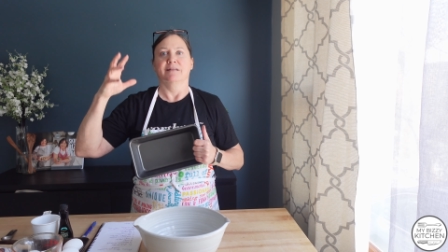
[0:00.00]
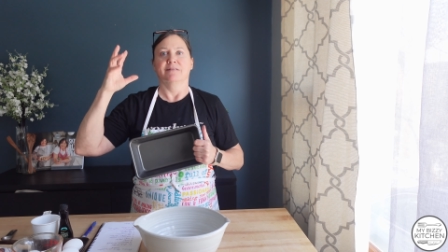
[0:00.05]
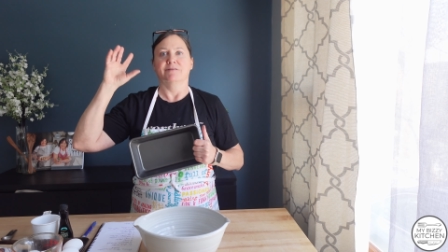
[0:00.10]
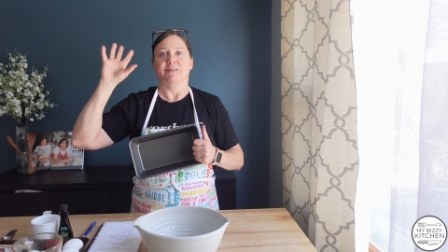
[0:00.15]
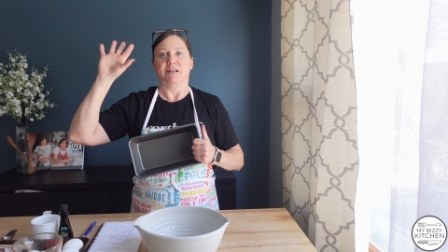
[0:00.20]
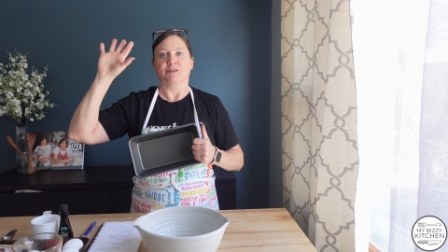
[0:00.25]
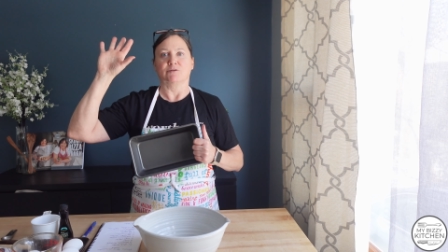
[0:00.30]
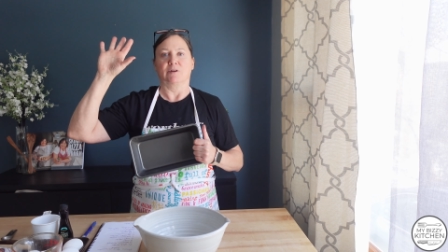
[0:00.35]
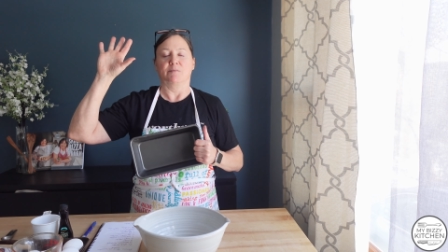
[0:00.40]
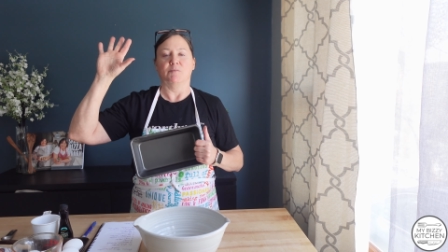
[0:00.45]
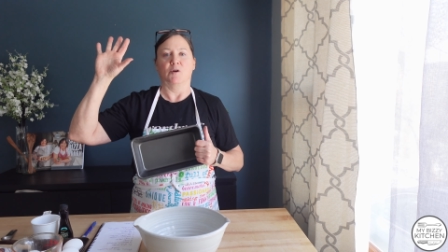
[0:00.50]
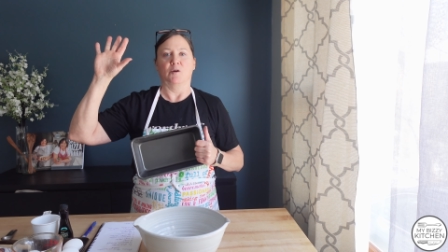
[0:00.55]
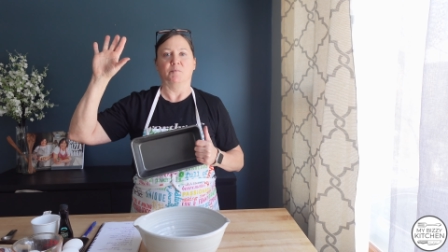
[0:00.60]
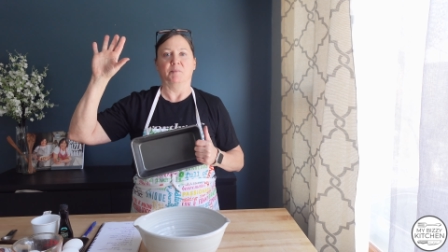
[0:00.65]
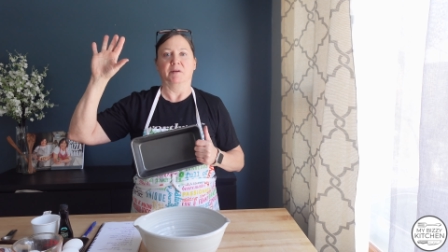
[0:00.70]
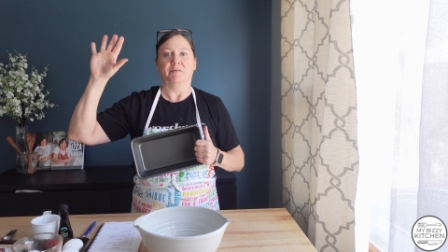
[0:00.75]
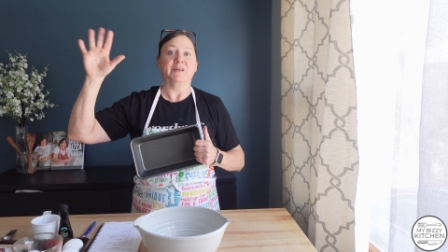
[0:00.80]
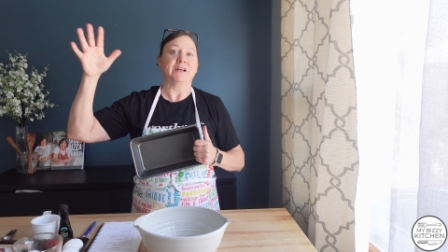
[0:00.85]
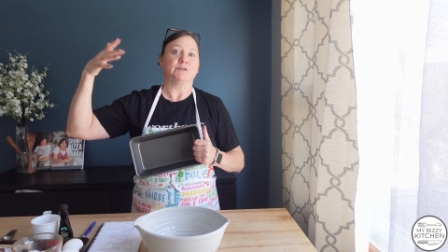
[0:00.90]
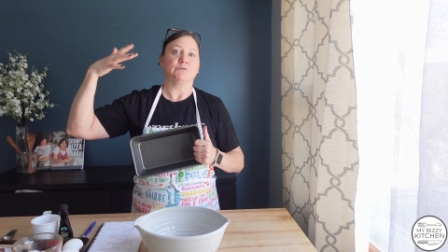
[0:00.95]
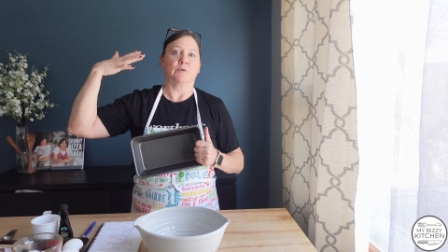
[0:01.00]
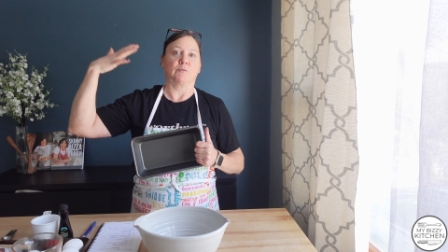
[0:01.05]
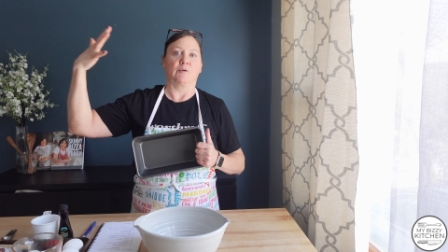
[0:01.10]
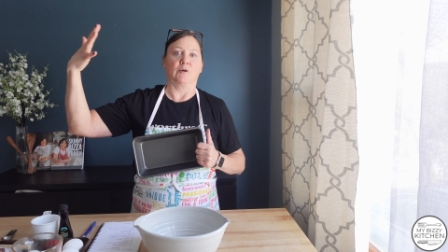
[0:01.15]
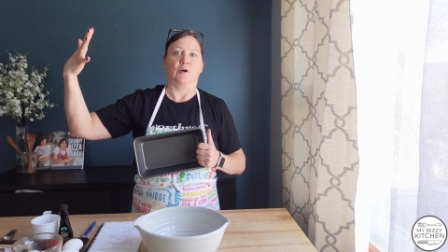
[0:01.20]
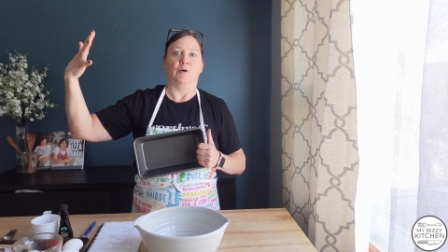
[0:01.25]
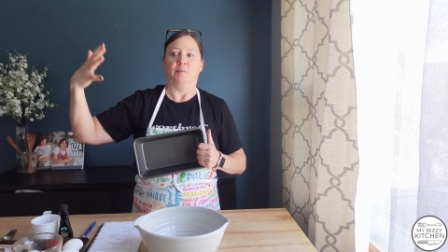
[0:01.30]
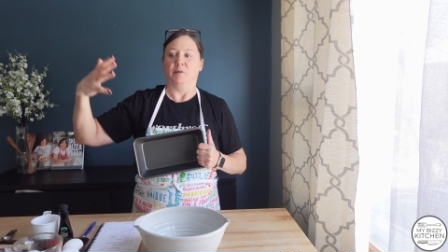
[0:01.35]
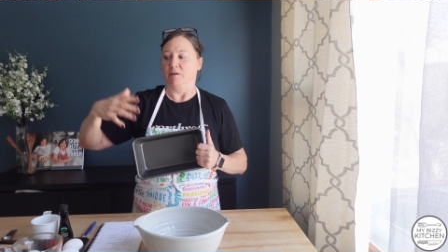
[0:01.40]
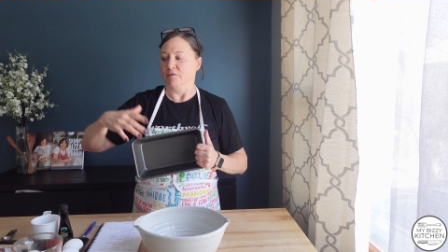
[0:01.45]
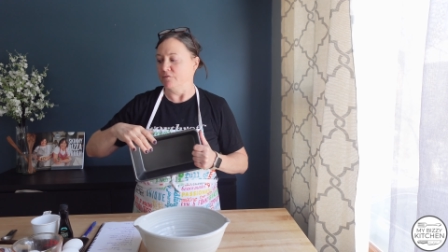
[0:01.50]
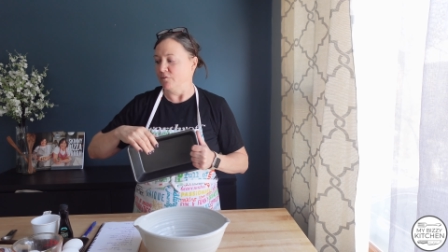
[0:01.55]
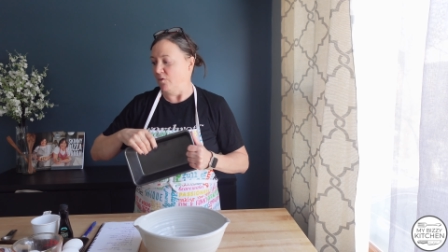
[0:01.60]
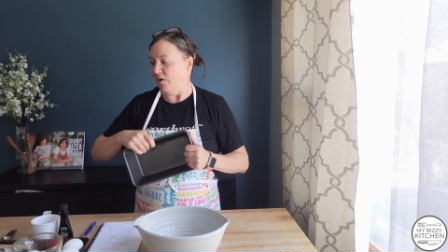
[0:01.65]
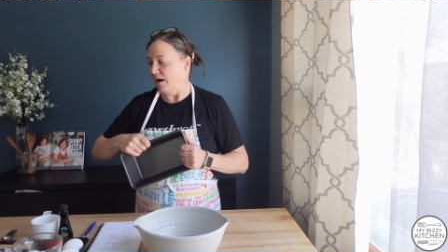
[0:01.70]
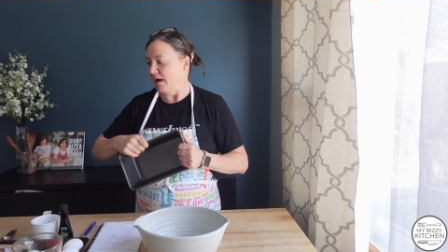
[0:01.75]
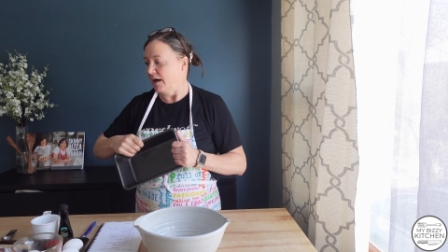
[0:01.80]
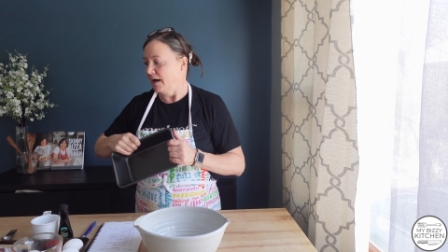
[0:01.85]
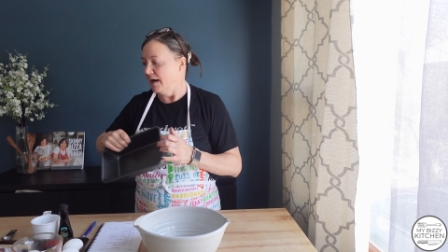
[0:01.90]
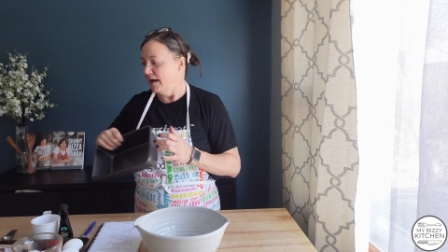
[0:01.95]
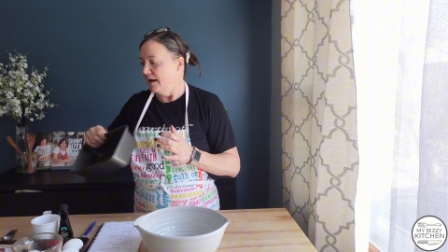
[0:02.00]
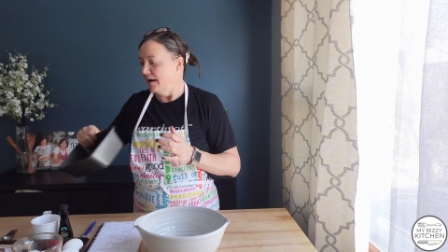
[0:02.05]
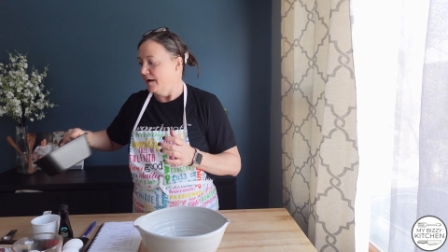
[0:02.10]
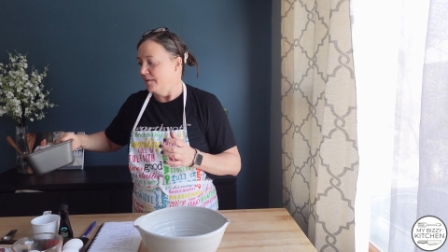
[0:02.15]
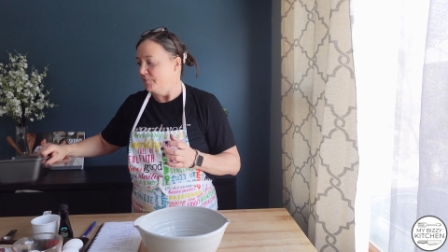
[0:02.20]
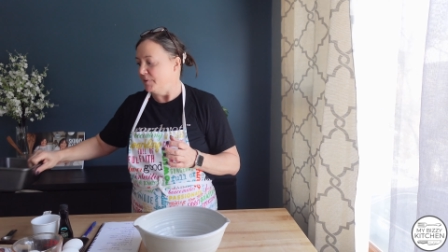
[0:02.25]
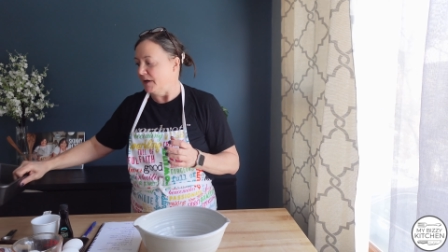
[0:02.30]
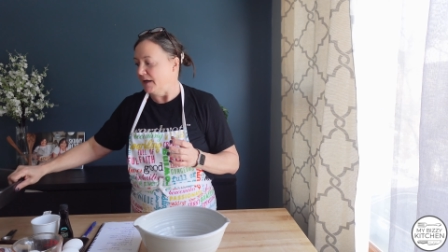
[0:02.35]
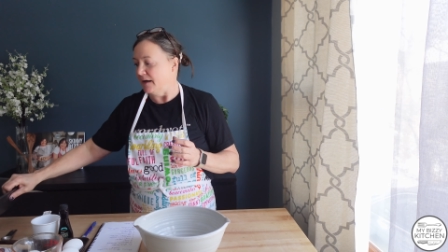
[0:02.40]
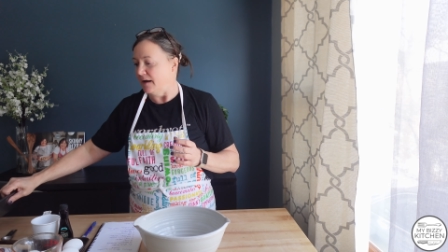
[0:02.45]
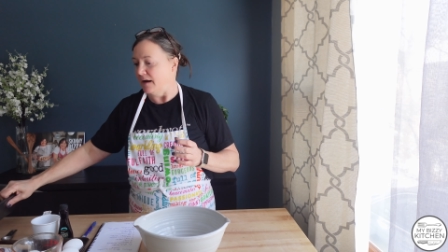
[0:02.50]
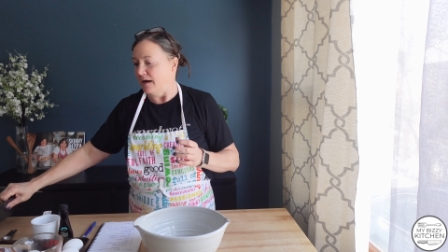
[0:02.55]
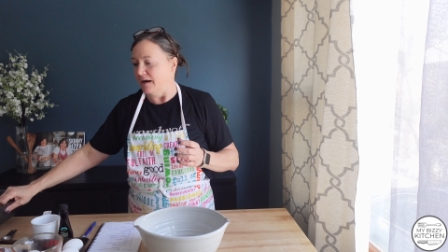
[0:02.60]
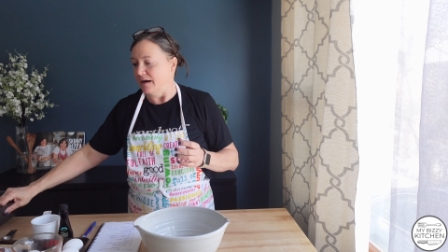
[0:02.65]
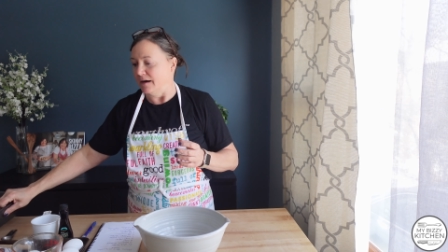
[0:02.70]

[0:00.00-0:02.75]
That's what I'm hoping. That's what we're hoping for. But